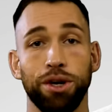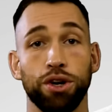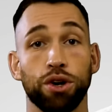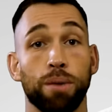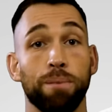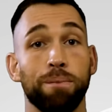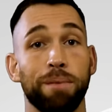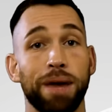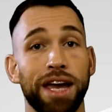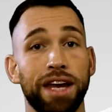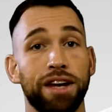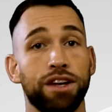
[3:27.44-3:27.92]
be your
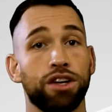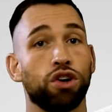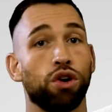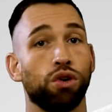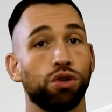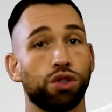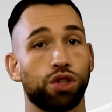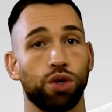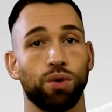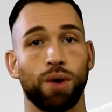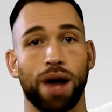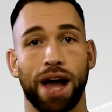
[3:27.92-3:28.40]
main
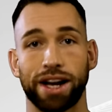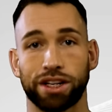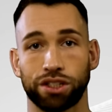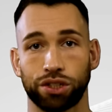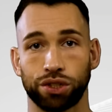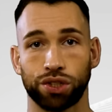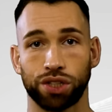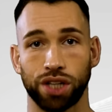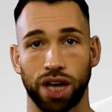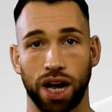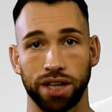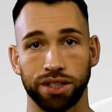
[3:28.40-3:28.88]
go-to
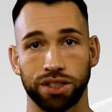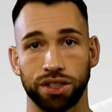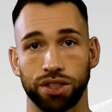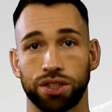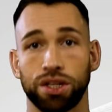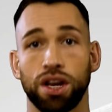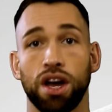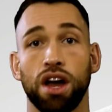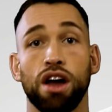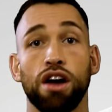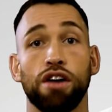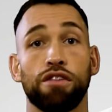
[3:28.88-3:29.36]
exercises
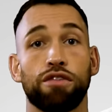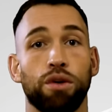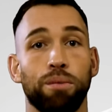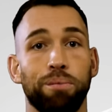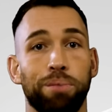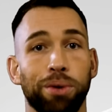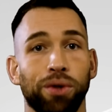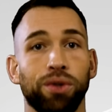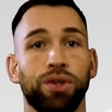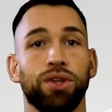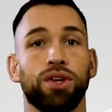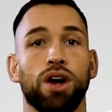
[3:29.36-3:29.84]
for
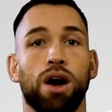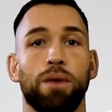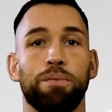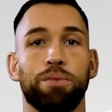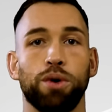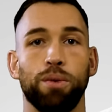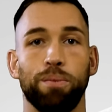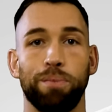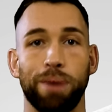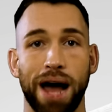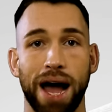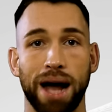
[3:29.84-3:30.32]
building up your
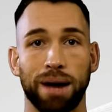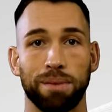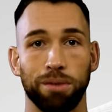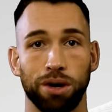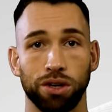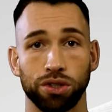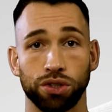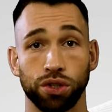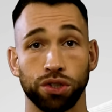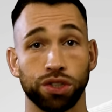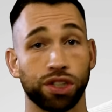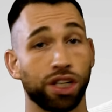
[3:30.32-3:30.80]
back
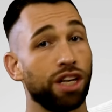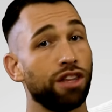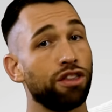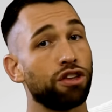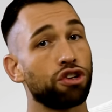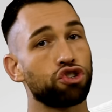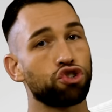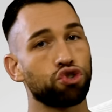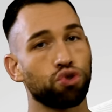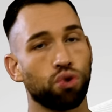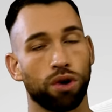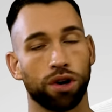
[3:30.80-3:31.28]
muscles in the
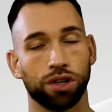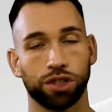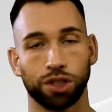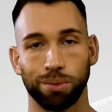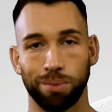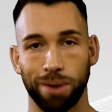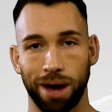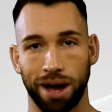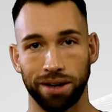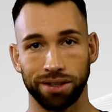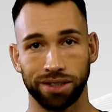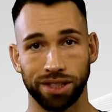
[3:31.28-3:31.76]
shortest
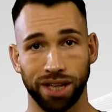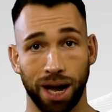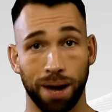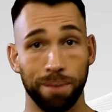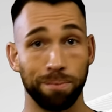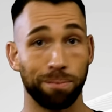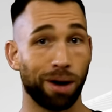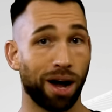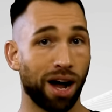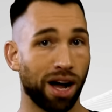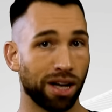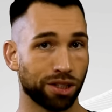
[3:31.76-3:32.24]
amount of time
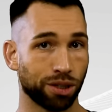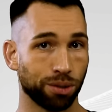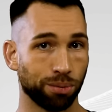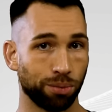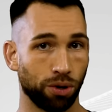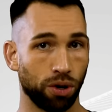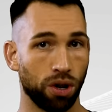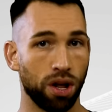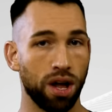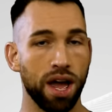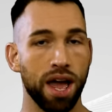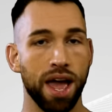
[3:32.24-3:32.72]

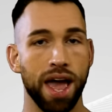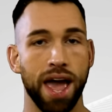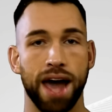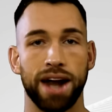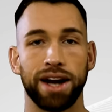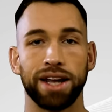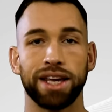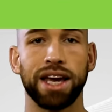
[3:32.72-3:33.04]
possible. And